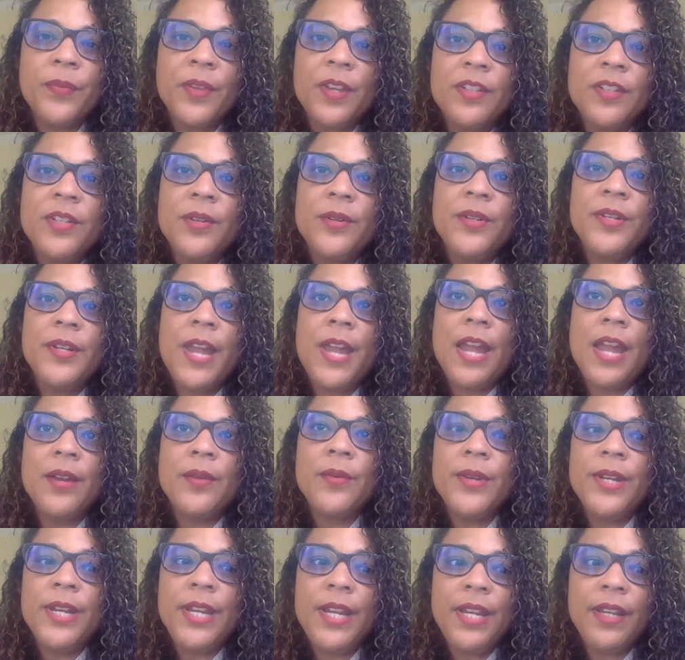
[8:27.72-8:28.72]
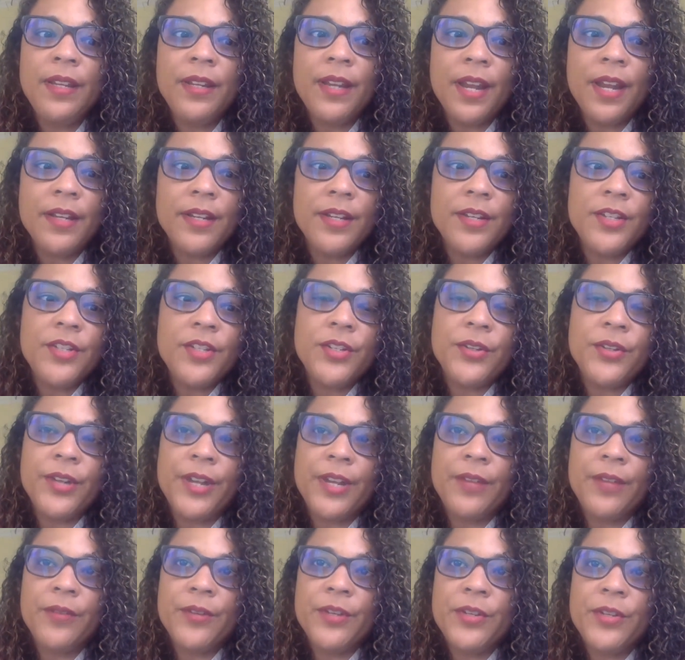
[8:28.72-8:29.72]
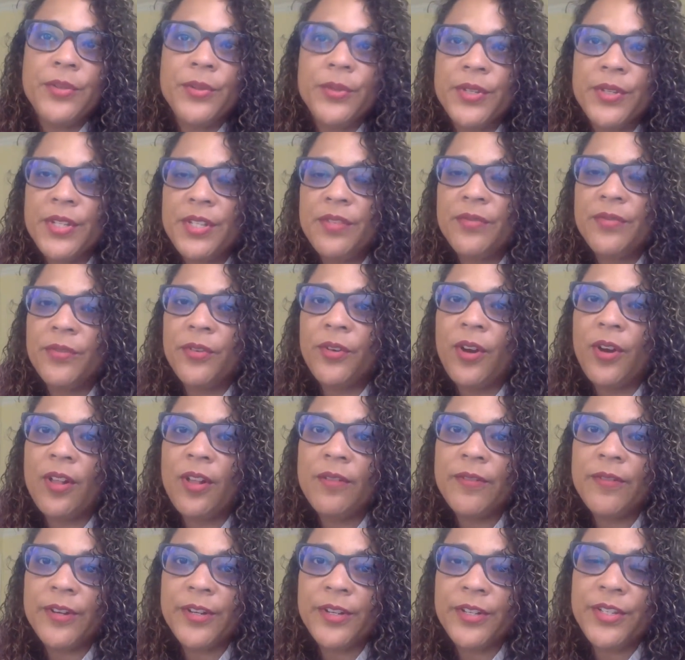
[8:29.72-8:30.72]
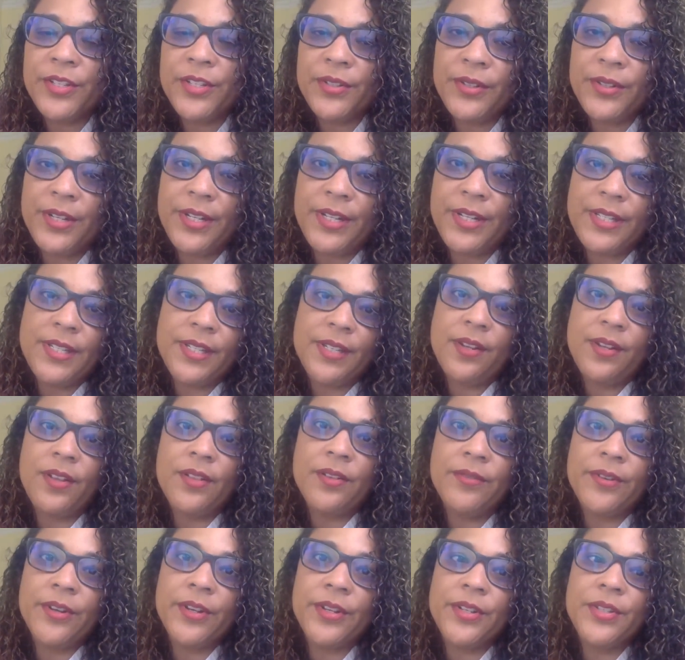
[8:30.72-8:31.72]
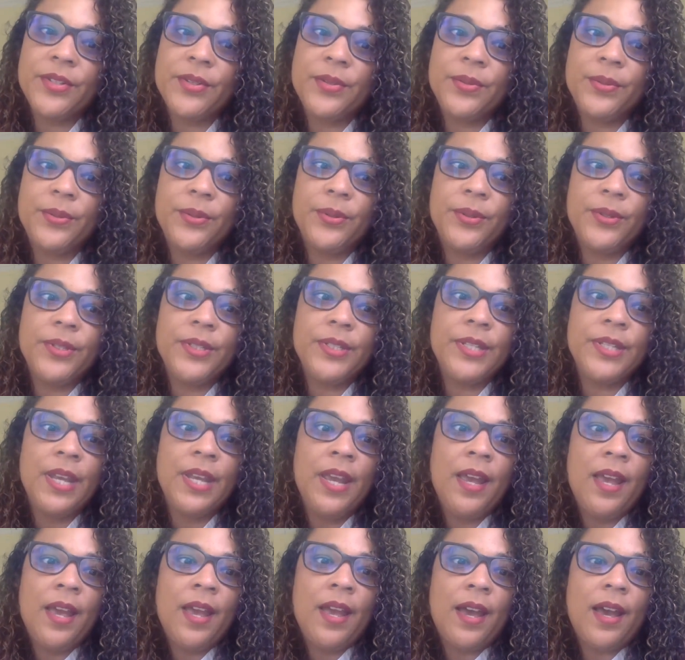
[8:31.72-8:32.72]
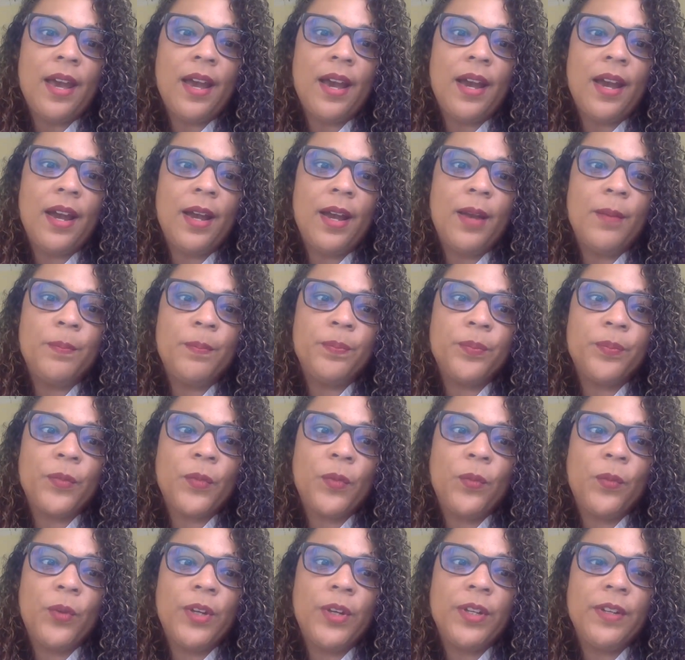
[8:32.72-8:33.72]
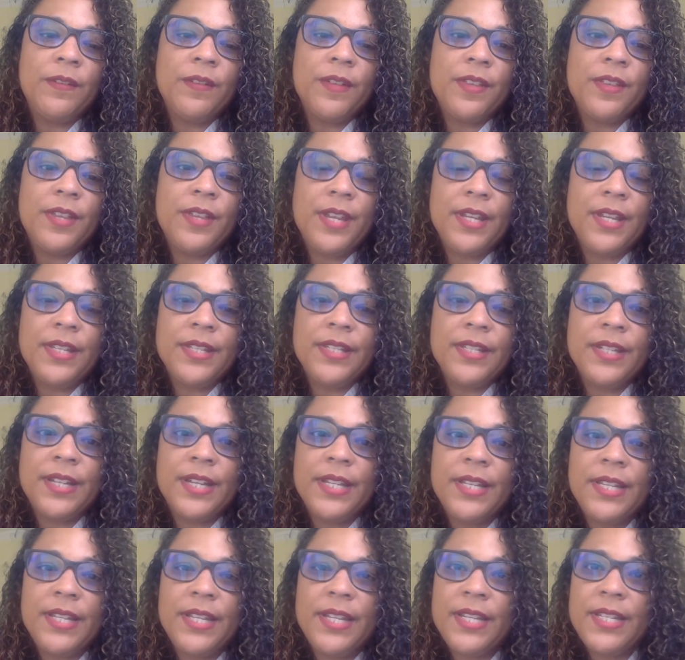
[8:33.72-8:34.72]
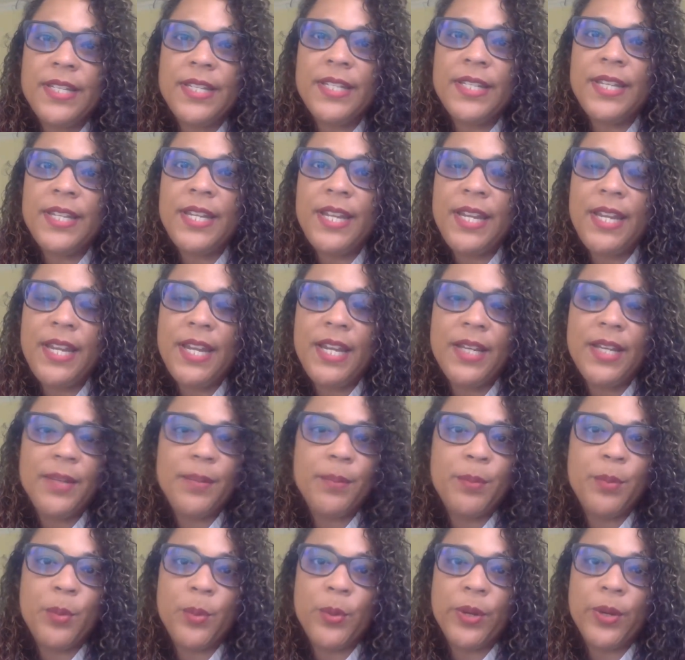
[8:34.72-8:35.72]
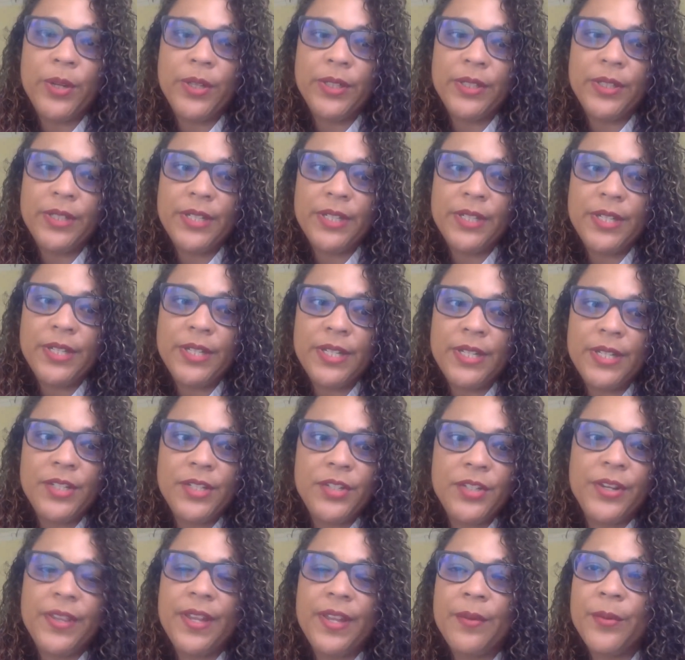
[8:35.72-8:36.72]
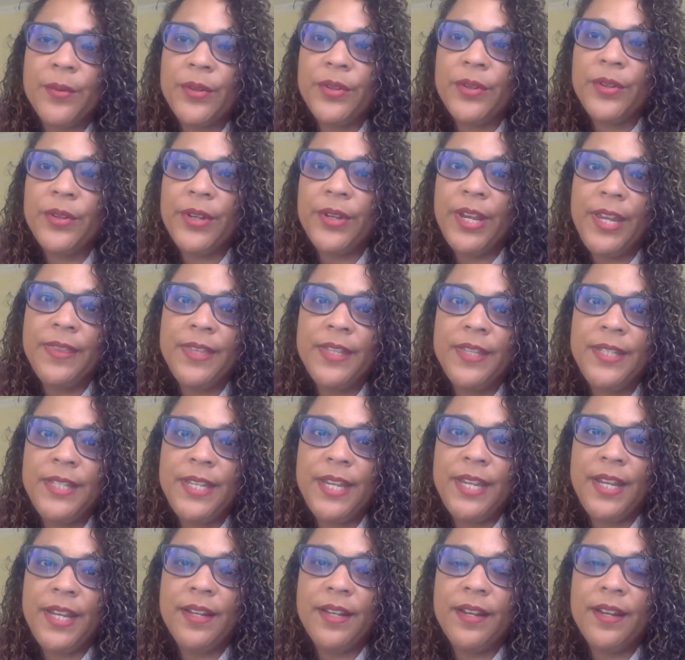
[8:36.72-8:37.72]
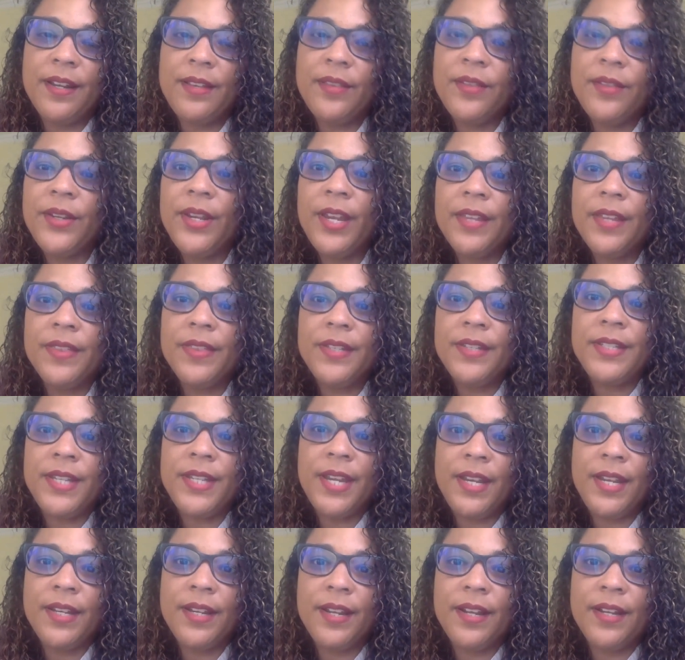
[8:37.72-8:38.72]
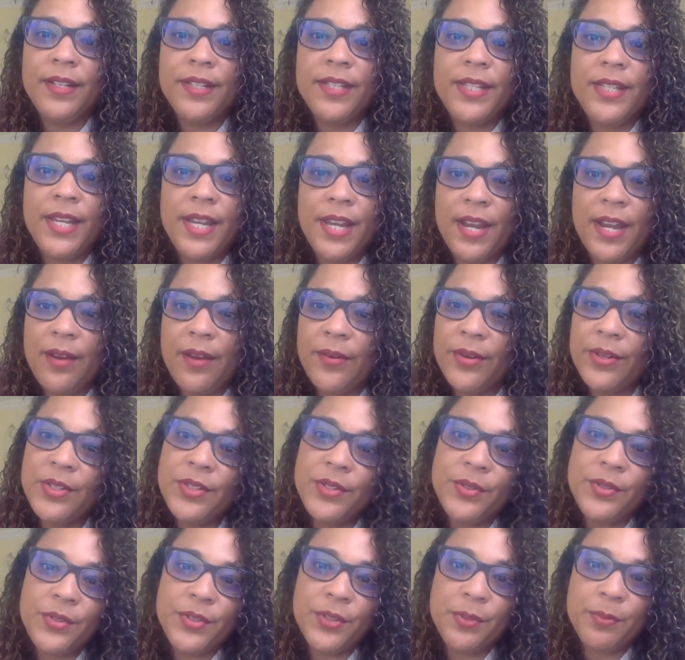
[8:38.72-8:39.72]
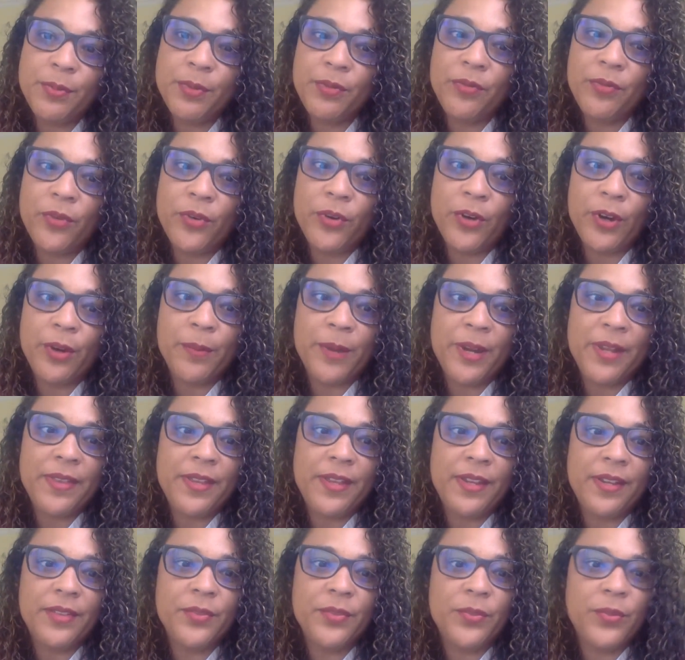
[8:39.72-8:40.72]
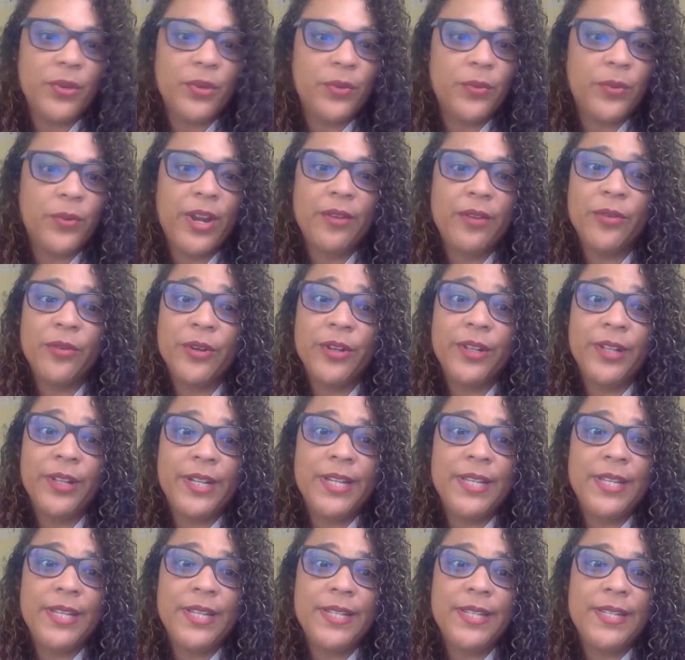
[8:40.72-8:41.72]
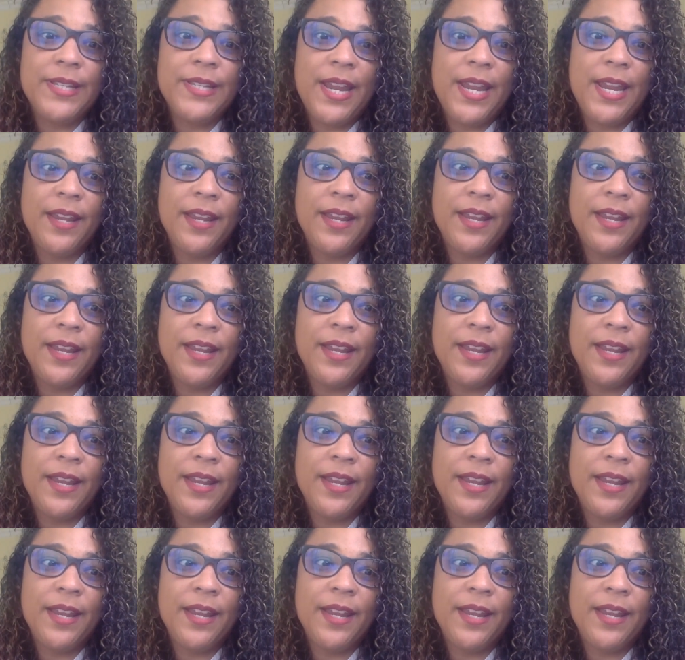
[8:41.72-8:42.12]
so in equity and ensuring resources for all of our students and all of our schools, one of the things that I think is key and important is ensuring that we're looking at the data and seeing how our students perform. I think is one way of really seeing